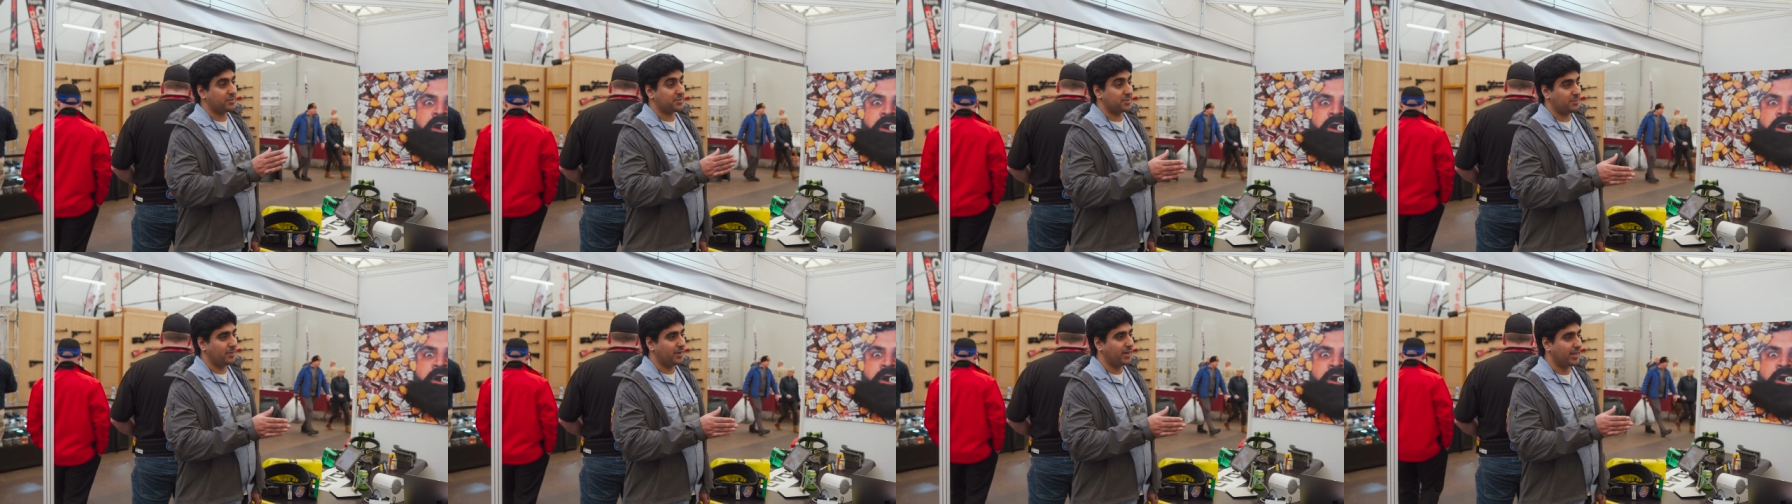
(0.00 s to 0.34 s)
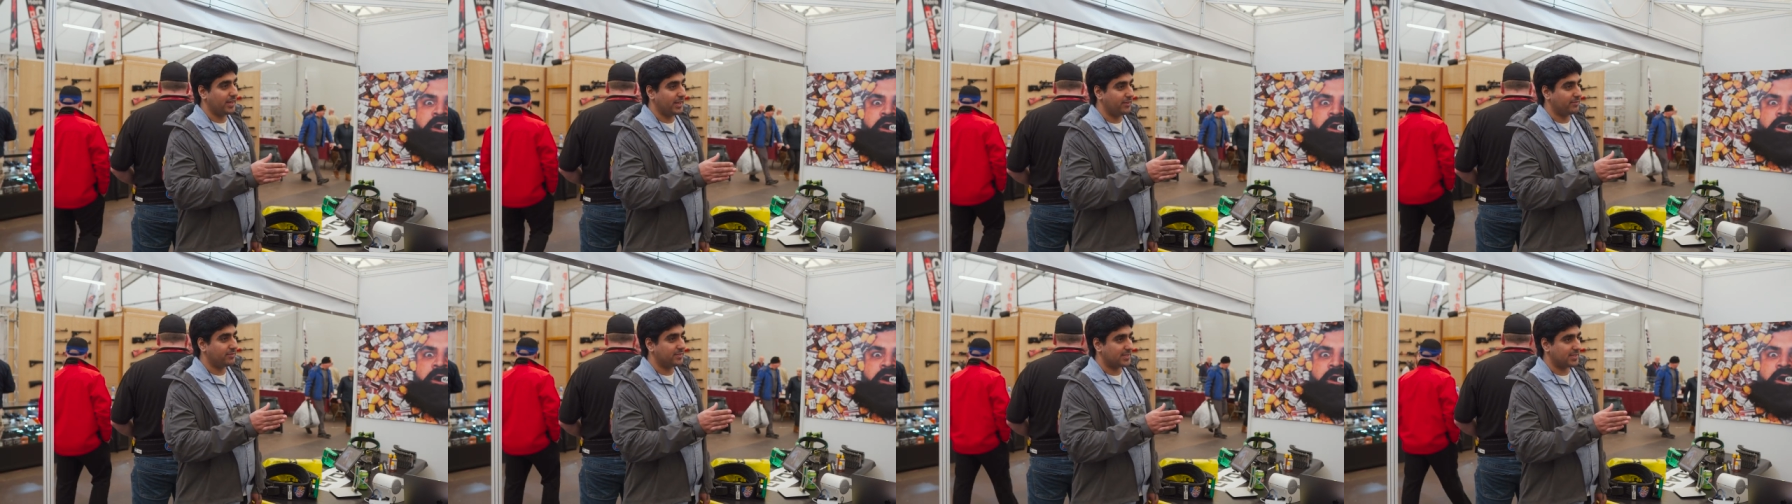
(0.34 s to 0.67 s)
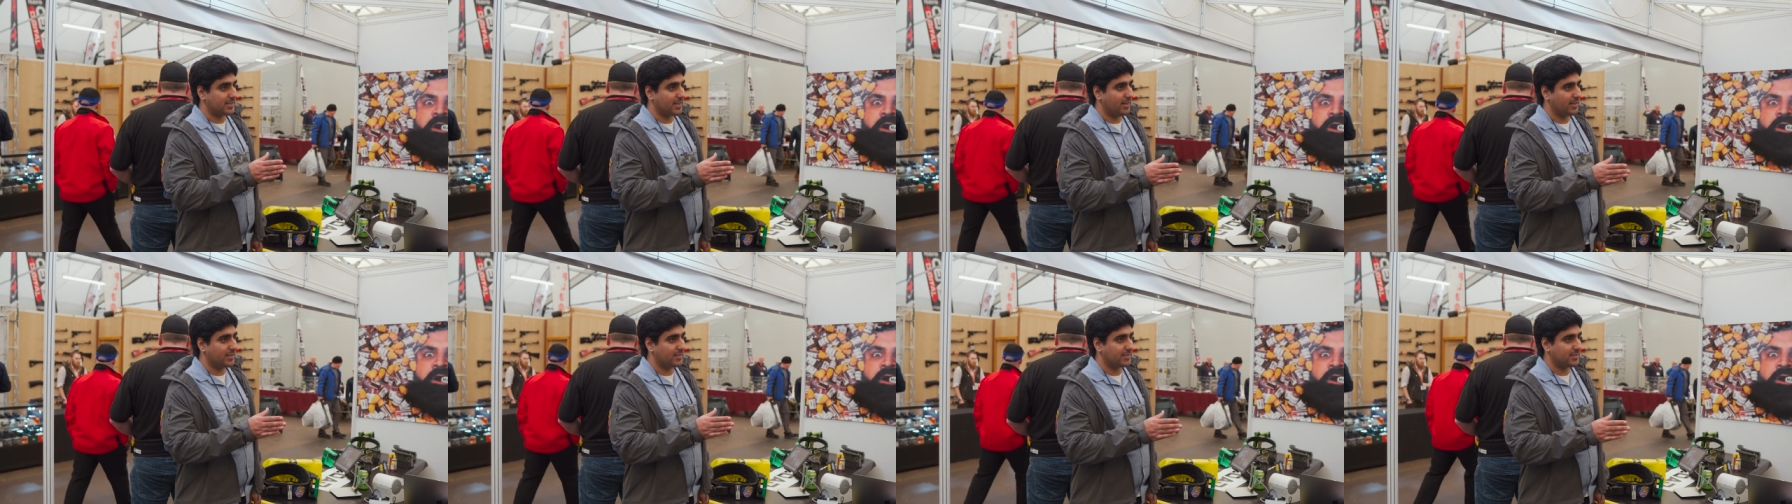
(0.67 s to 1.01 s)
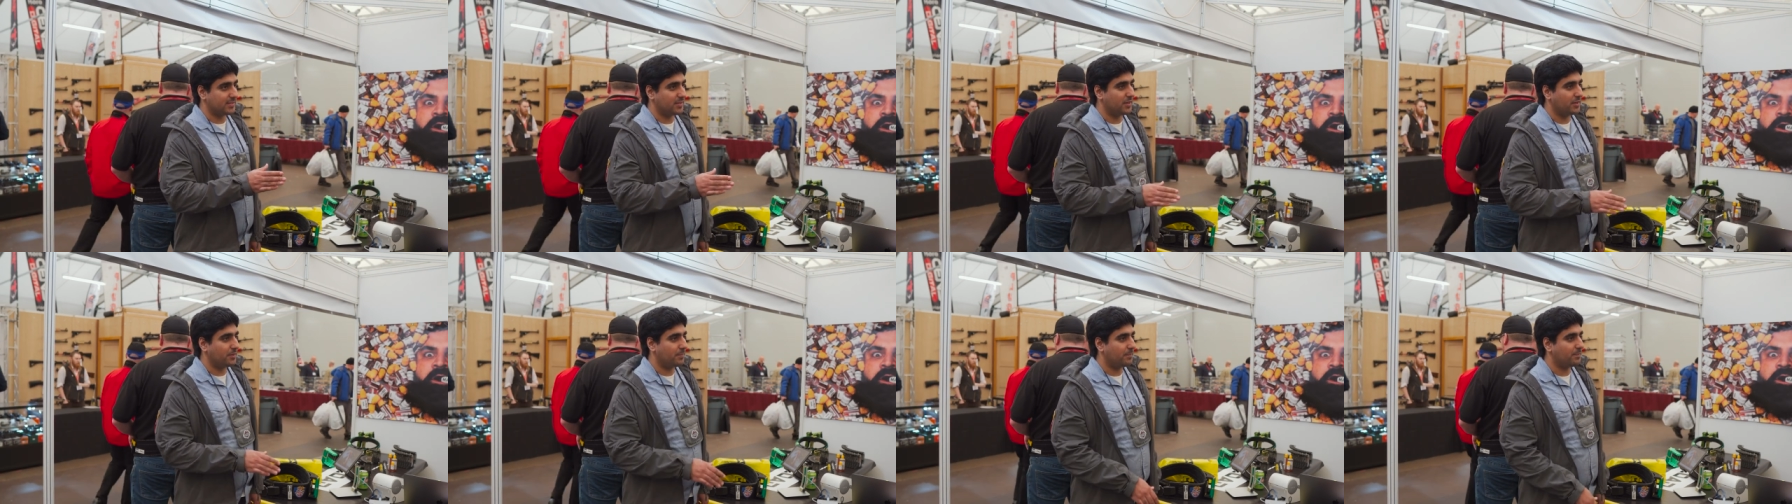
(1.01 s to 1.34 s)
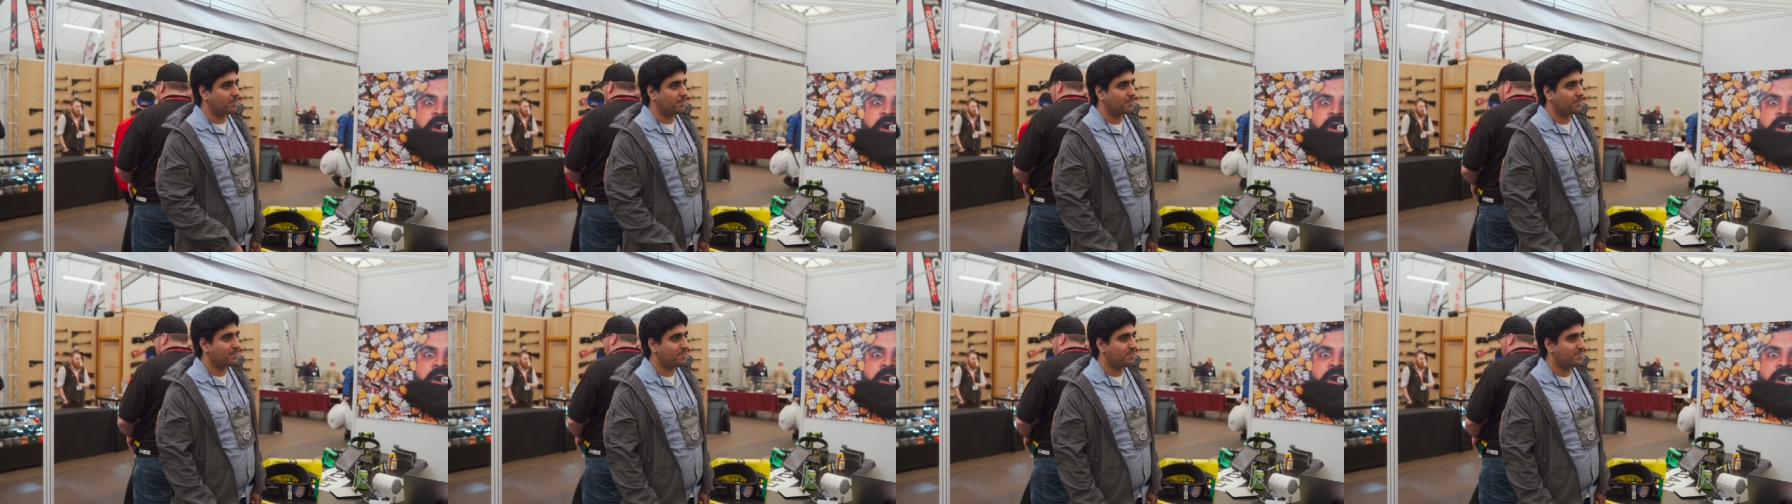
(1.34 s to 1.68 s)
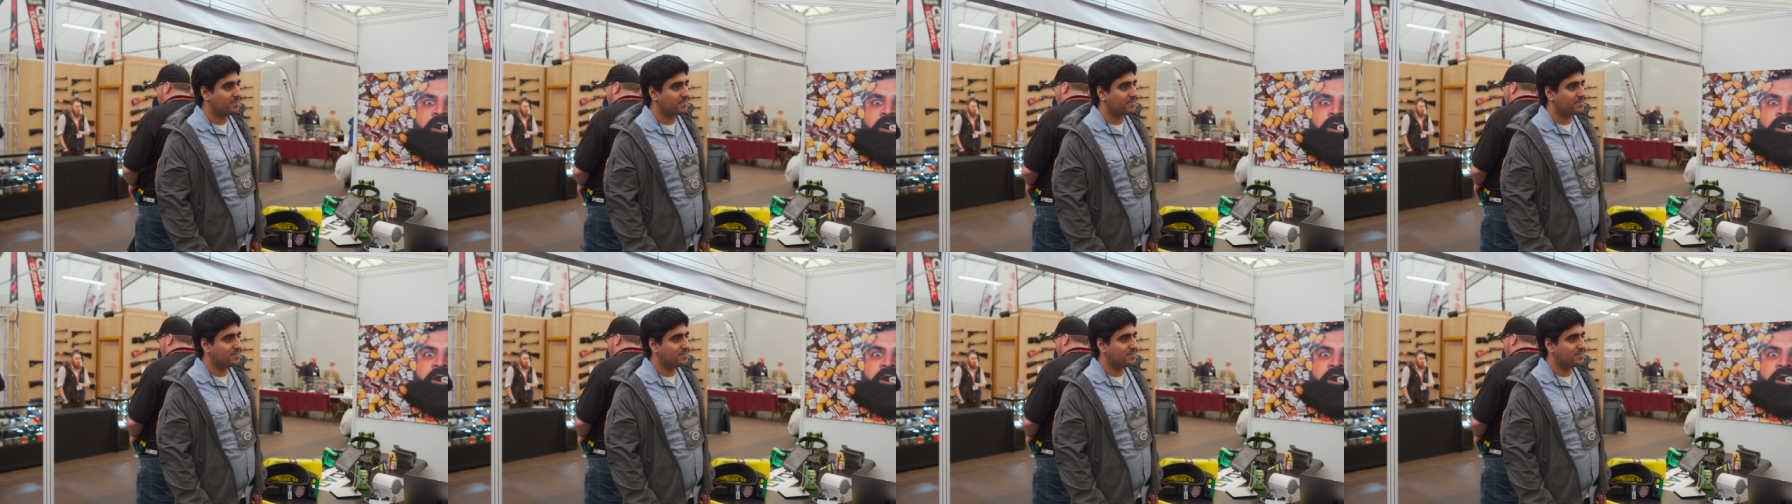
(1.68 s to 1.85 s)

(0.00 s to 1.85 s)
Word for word: or twenty eleven style, isn't it? twenty eleven.